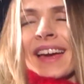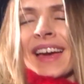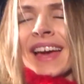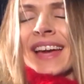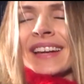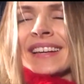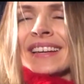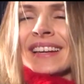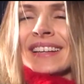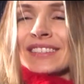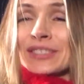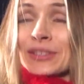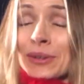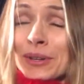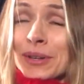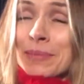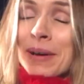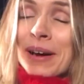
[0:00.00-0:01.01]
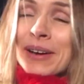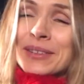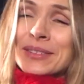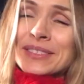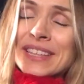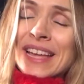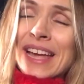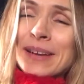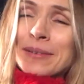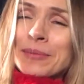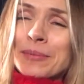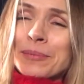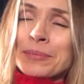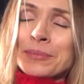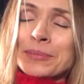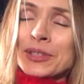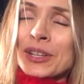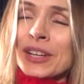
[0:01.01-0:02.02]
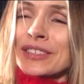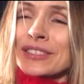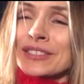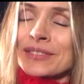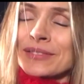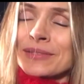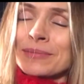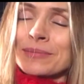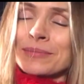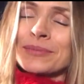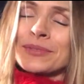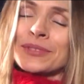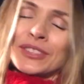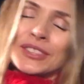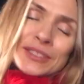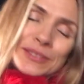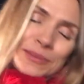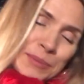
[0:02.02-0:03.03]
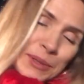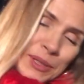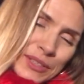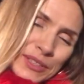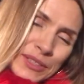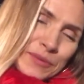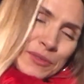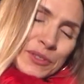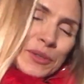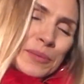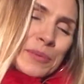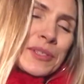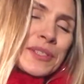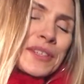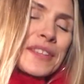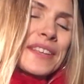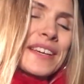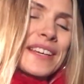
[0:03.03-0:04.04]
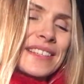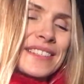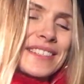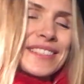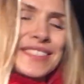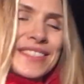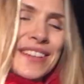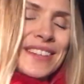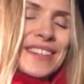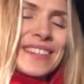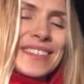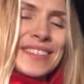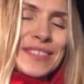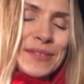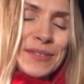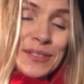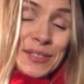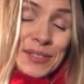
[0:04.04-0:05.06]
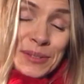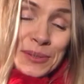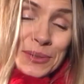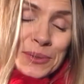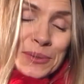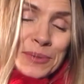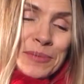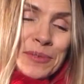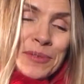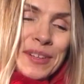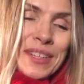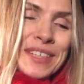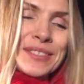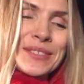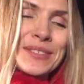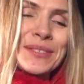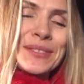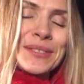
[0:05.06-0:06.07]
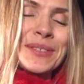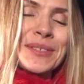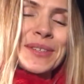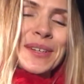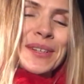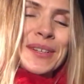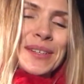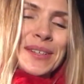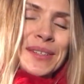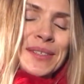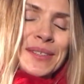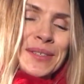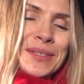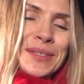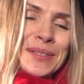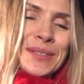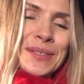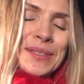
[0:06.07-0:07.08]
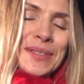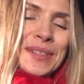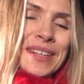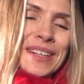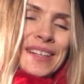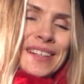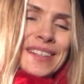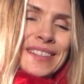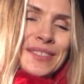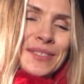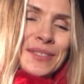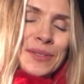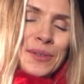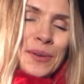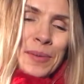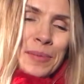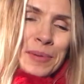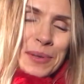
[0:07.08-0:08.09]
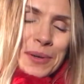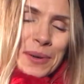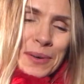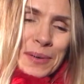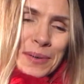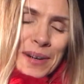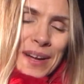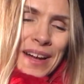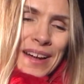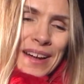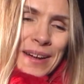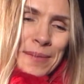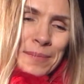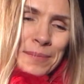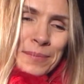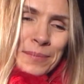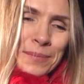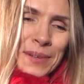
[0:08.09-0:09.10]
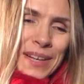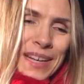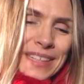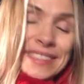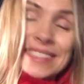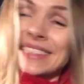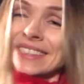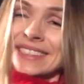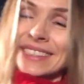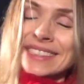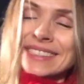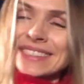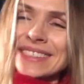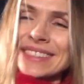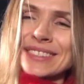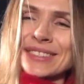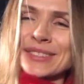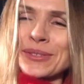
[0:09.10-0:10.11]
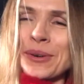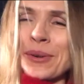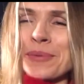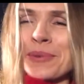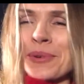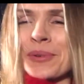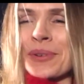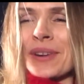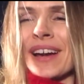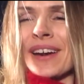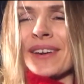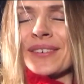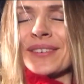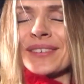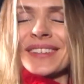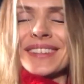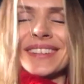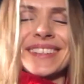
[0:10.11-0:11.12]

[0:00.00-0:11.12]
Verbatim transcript: And uh, it's all about that, that because of Jupiter there and the Sun soon moving into to uh, to Scorpio. Um, well, actually, it is in Scorpio now.